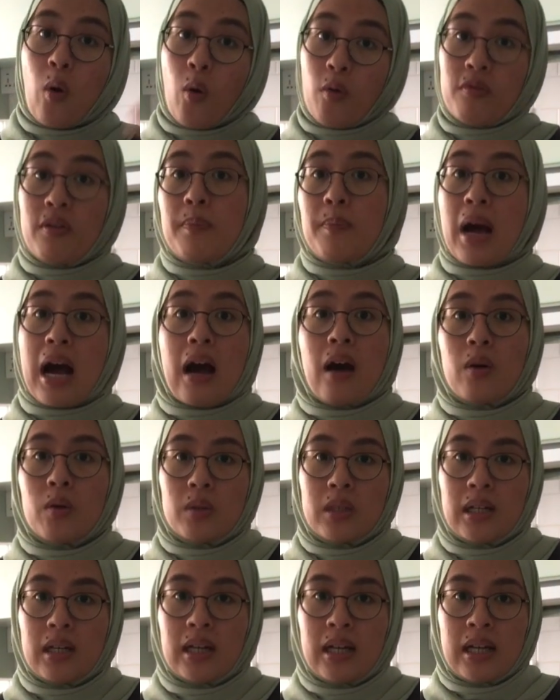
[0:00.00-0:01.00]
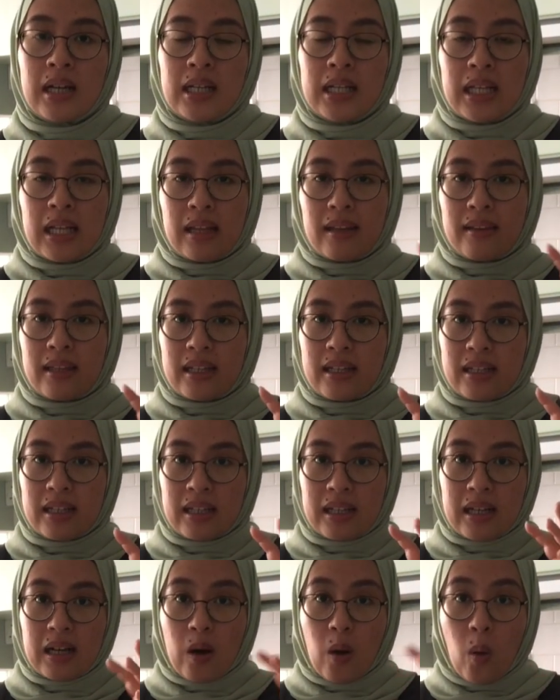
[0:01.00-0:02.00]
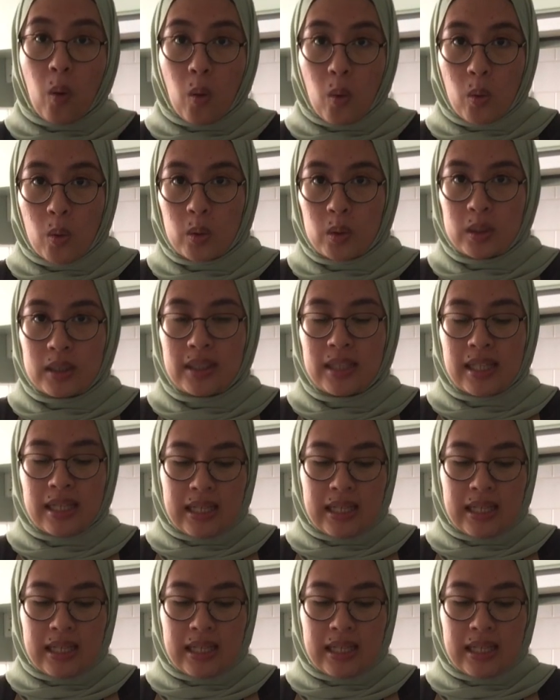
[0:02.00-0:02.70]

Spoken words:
overpower the whole